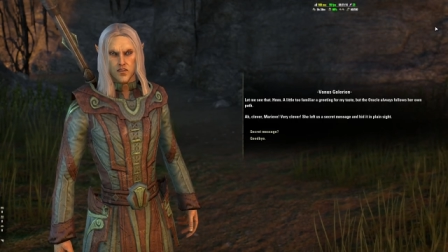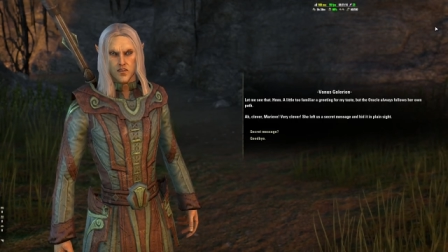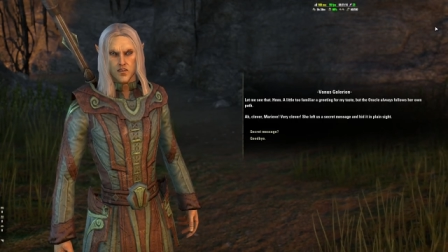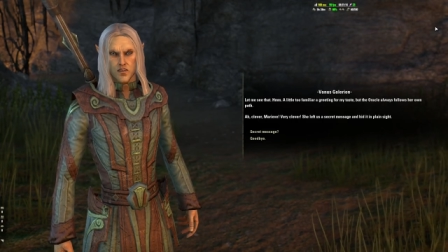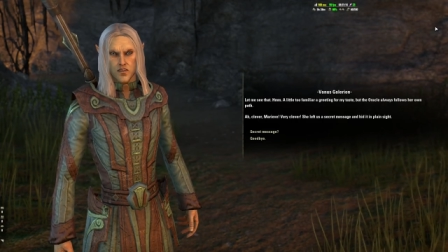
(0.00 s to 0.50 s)

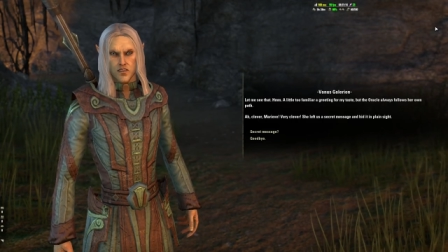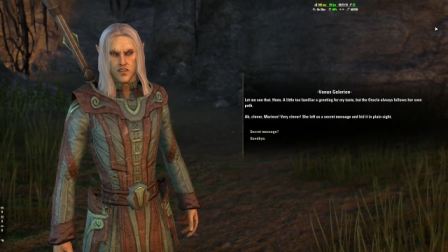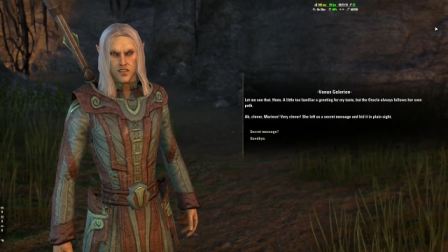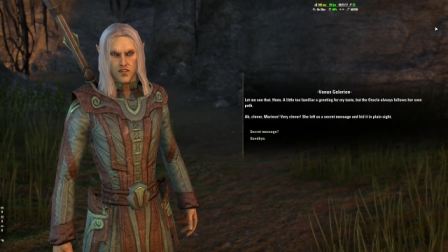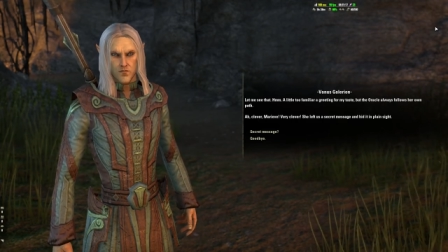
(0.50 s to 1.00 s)
Ah,
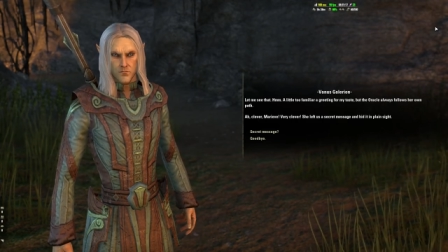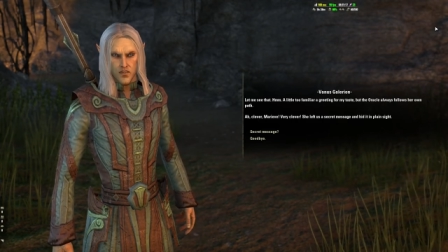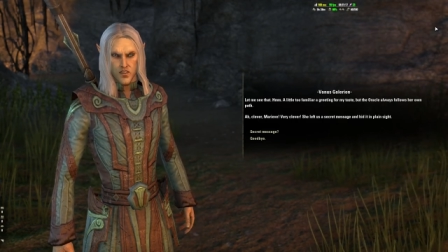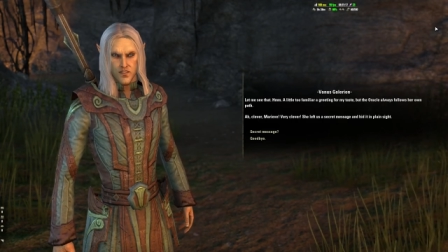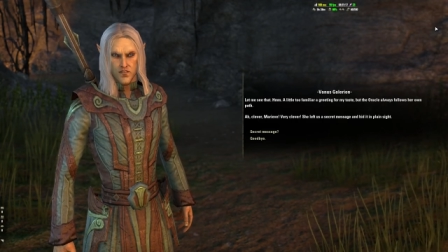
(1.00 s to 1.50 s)
clever
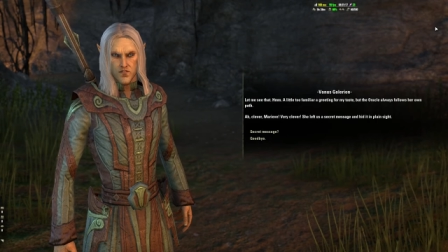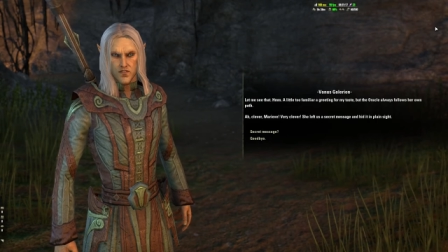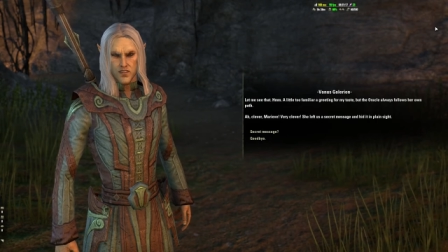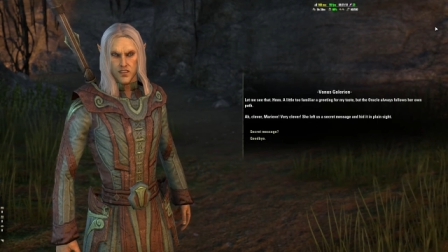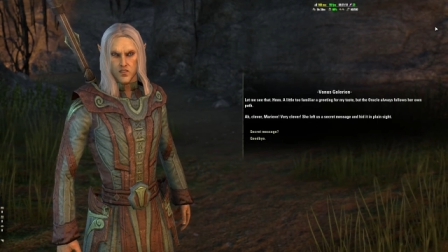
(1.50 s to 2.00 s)
Marie,
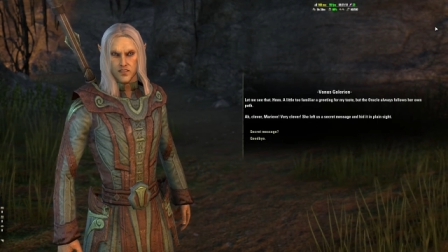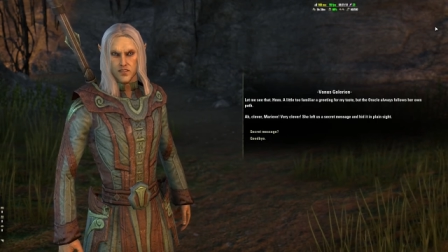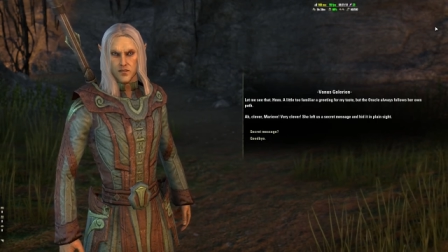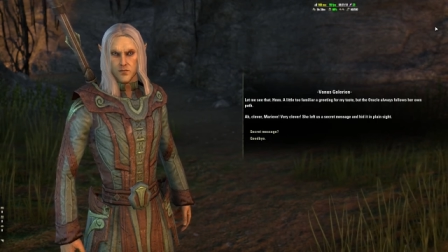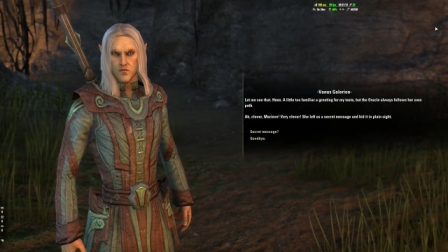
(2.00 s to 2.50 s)
very
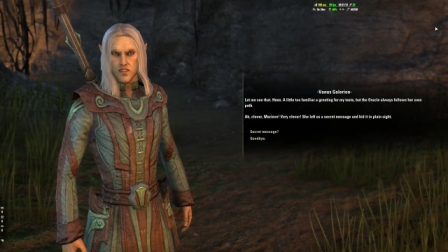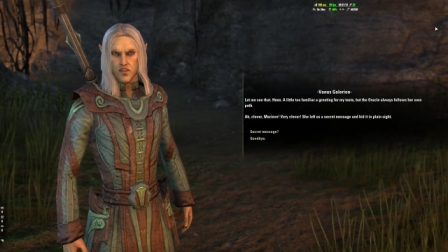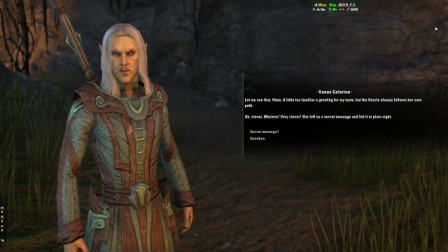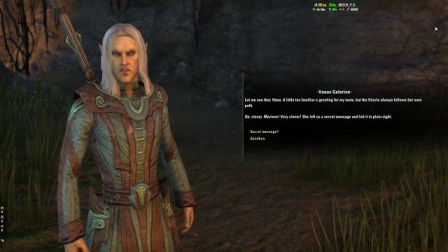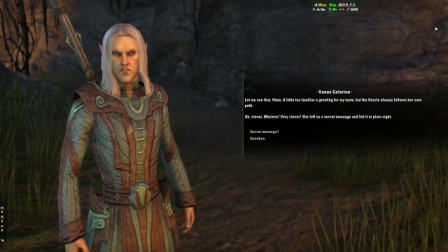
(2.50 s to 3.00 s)

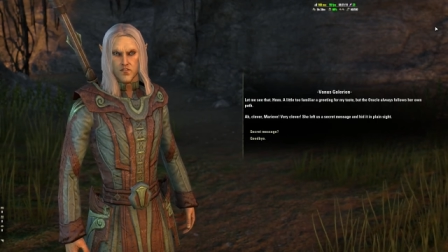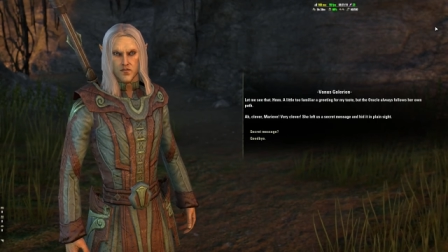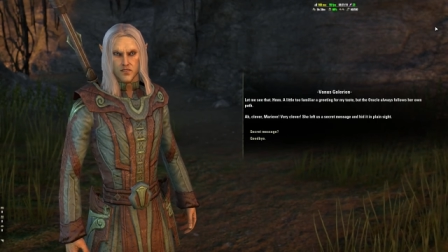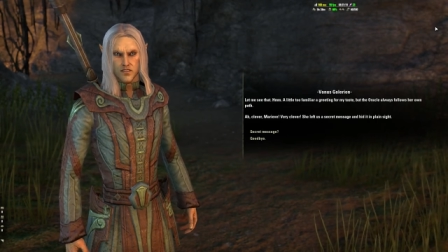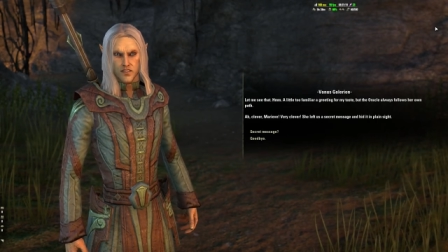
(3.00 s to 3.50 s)
clever.
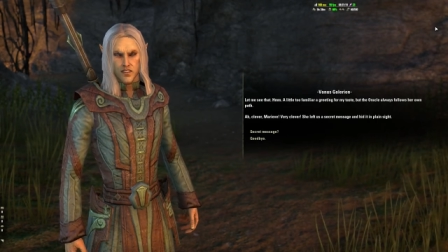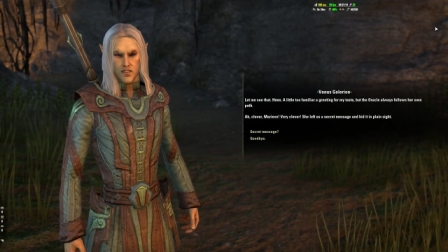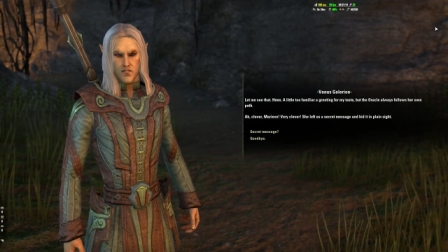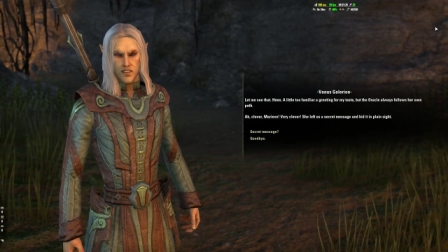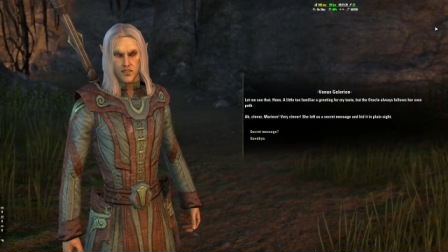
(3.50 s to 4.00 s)
She
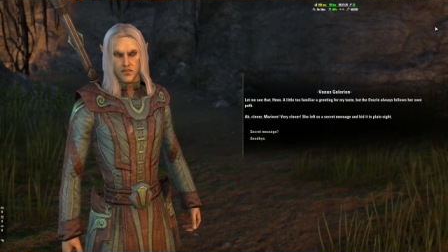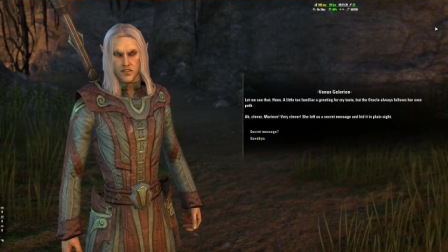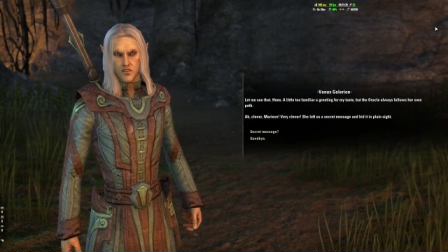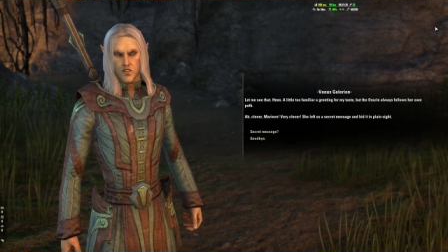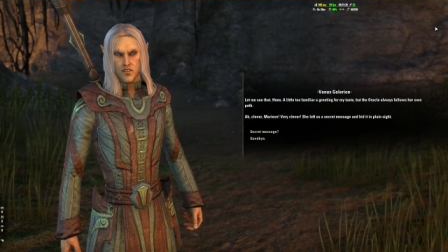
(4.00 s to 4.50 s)
left us a
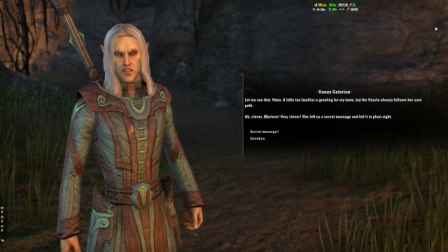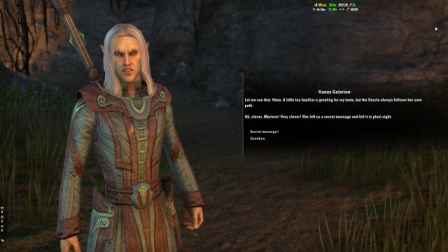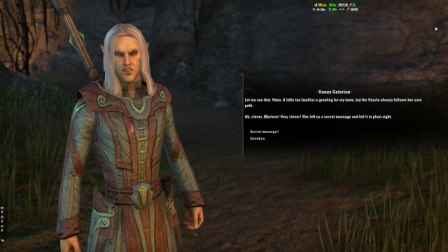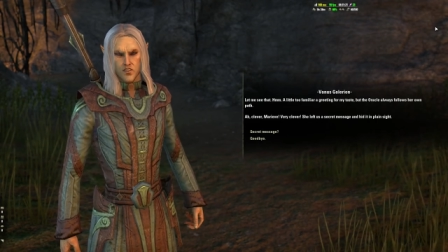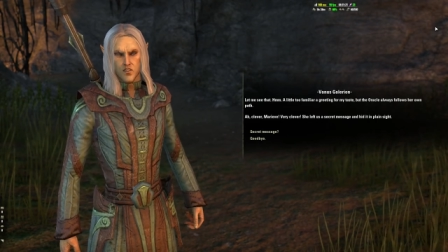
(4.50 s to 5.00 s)
secret
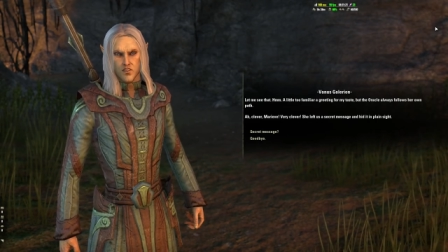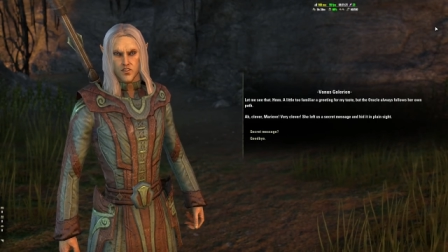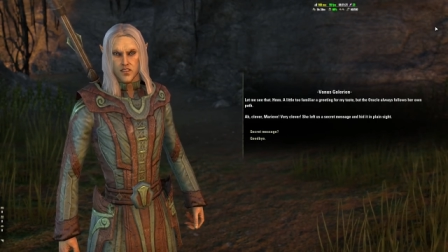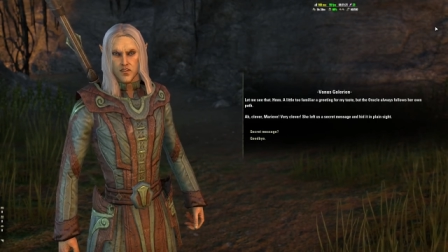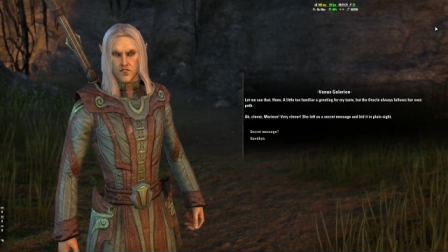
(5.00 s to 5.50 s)
message and
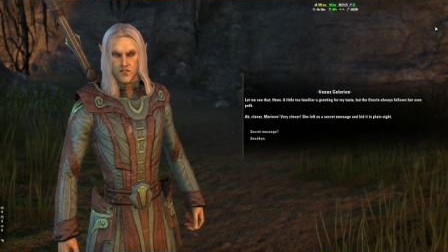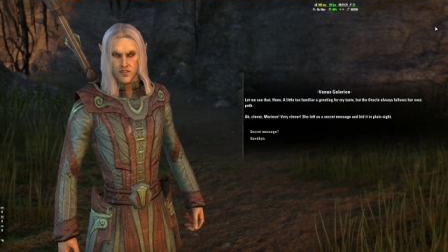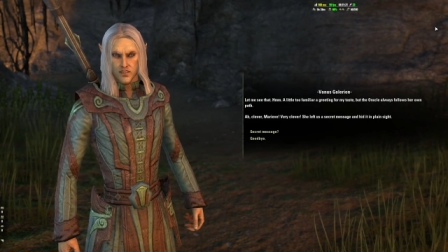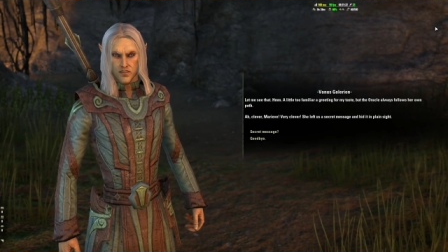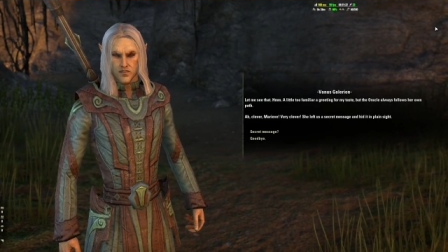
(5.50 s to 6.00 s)
Did hid she? it in
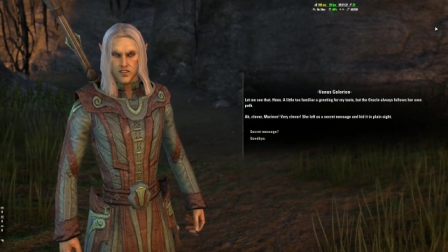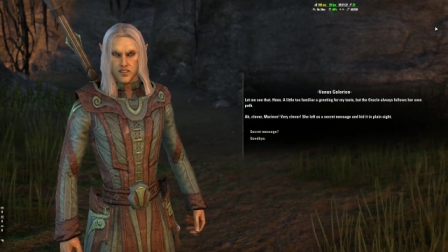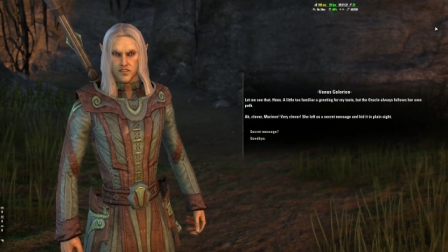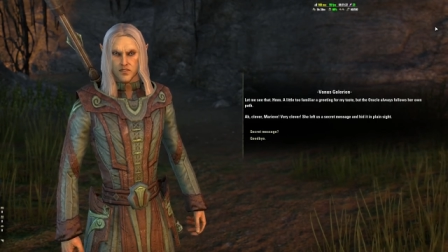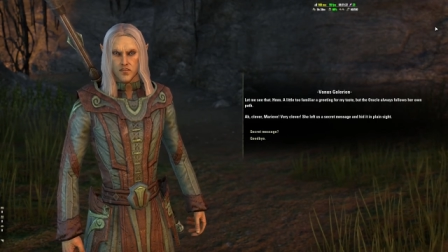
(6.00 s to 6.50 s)
plain
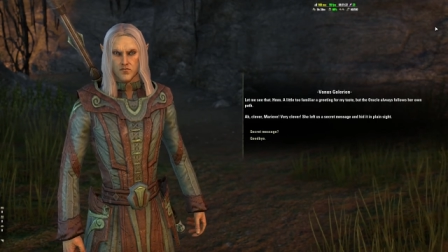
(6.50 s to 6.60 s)
sight.